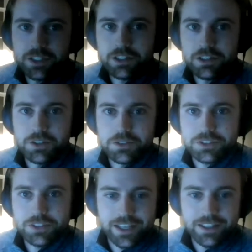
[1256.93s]

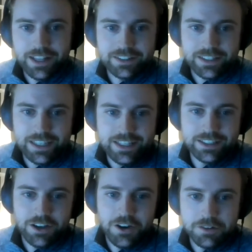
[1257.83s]
close. Like he
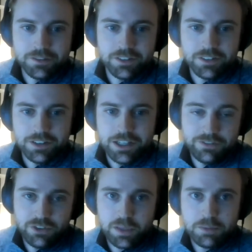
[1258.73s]
is on an
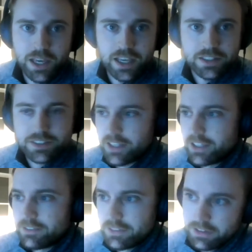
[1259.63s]
MVP pace, like
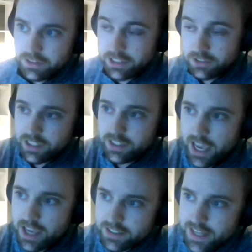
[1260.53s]
literally
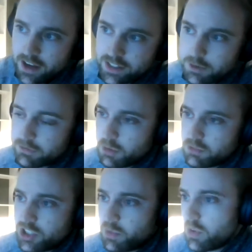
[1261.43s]
handed down to him from
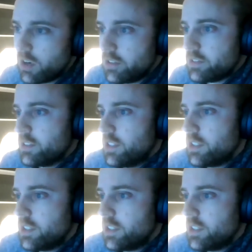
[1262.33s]
Jimmy Rollins.